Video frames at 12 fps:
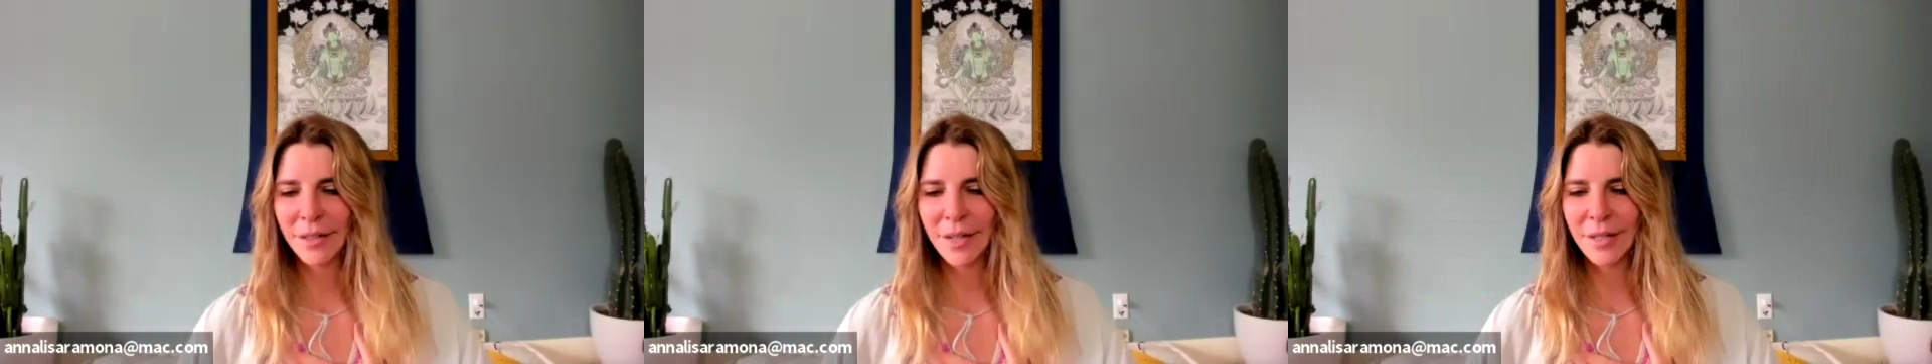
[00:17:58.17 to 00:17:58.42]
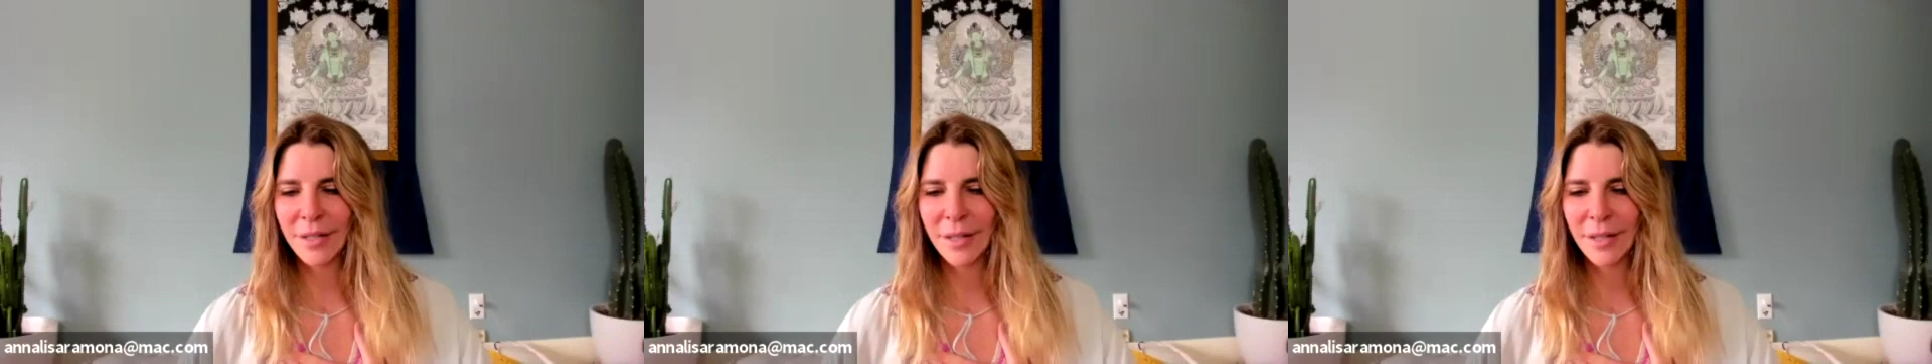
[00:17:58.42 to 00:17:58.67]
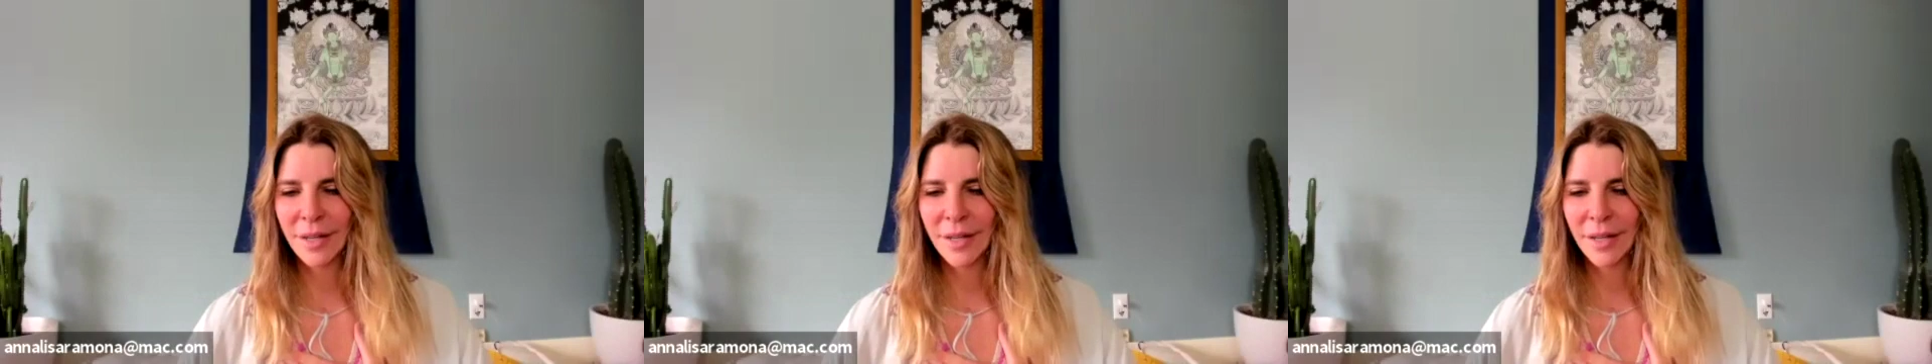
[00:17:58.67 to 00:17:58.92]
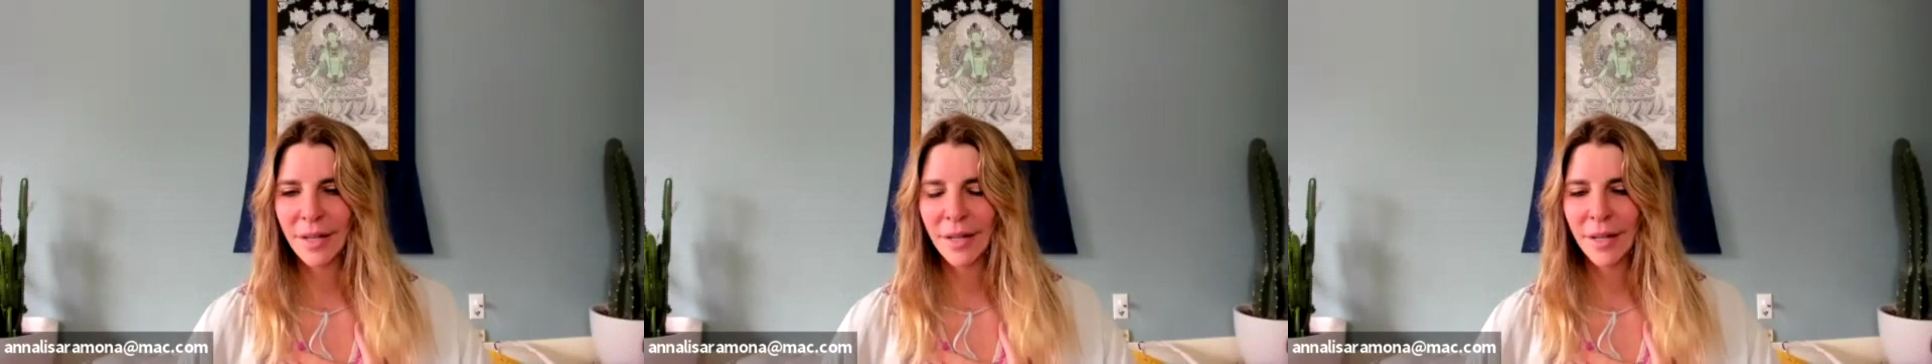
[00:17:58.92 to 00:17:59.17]
Just
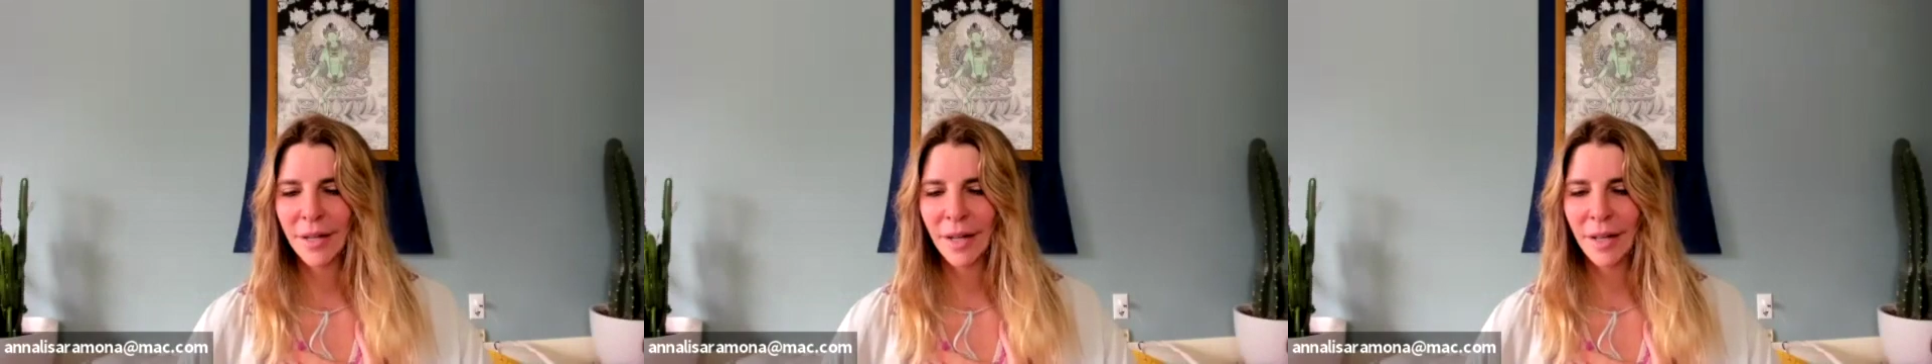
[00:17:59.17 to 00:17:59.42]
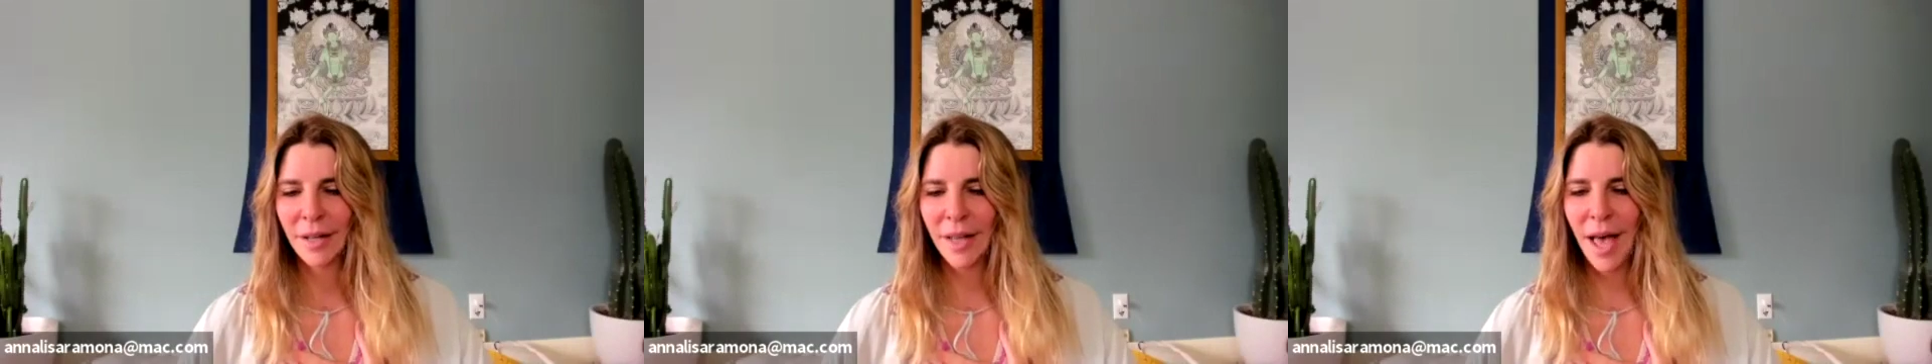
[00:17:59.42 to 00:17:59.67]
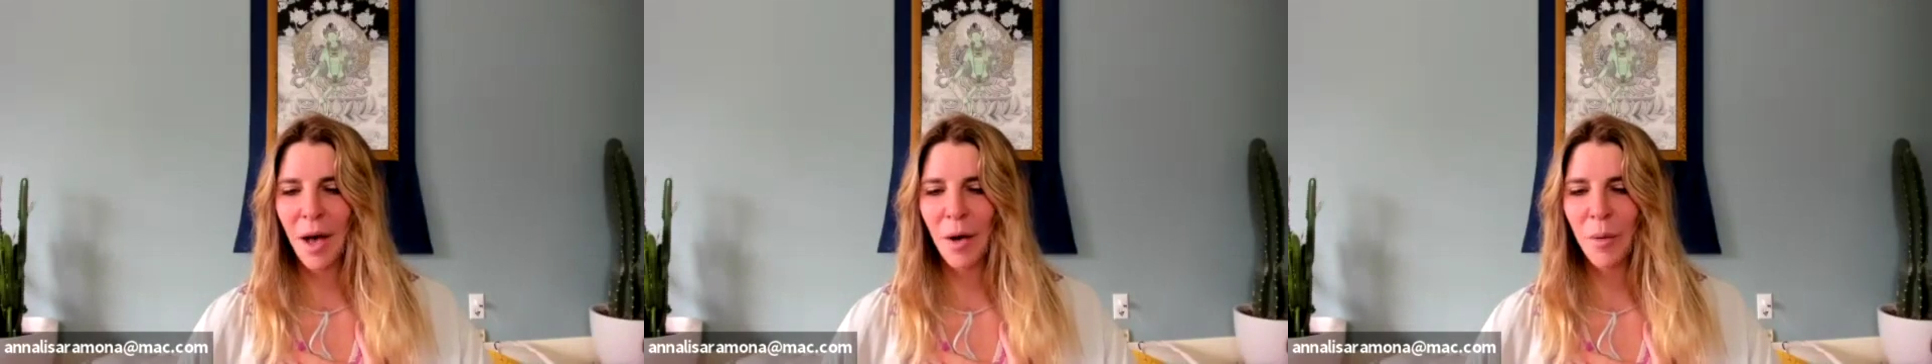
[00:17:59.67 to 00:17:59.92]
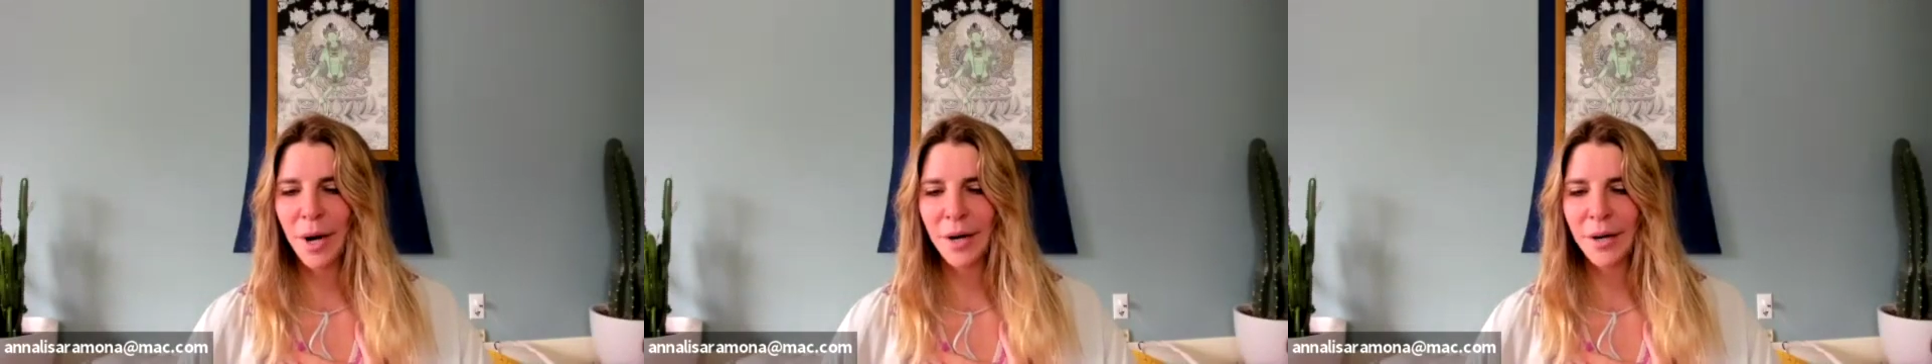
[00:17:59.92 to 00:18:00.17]

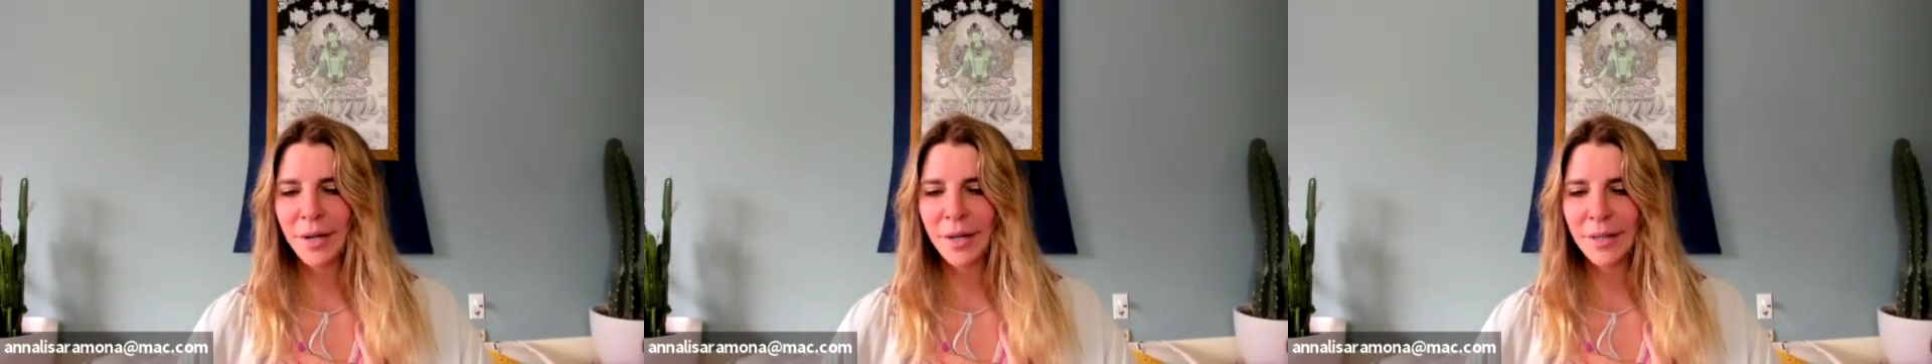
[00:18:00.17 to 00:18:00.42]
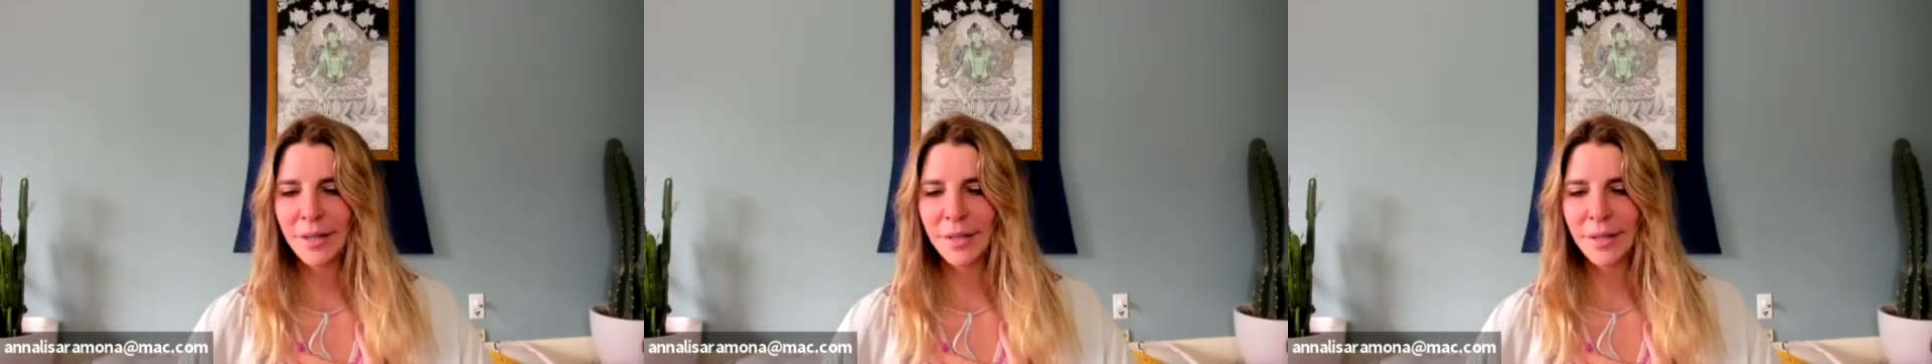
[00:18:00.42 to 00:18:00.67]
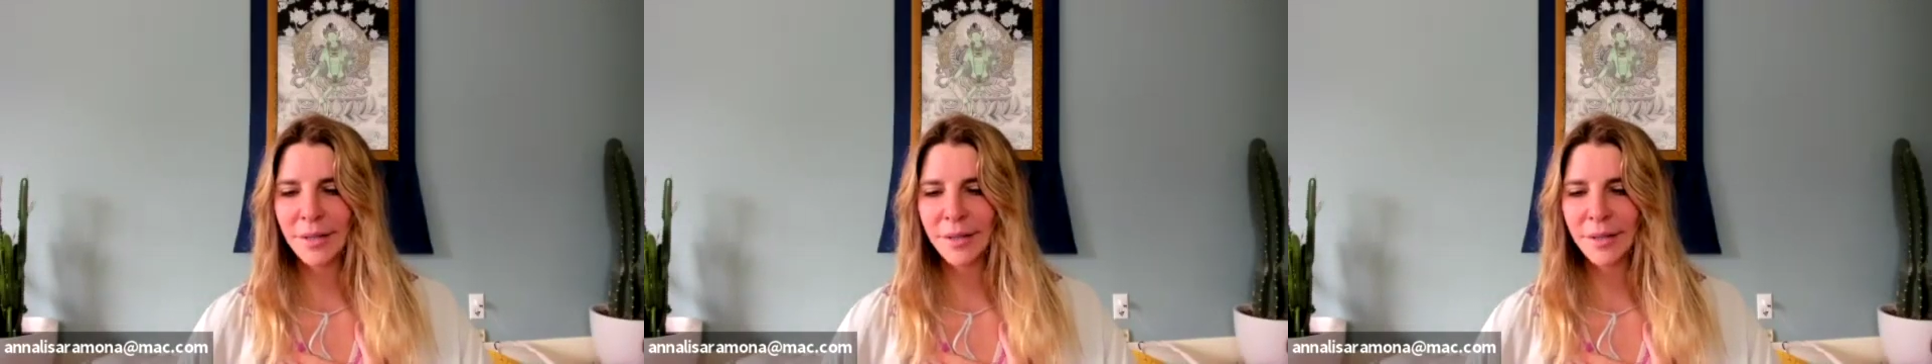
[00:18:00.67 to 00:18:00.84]
allow awareness.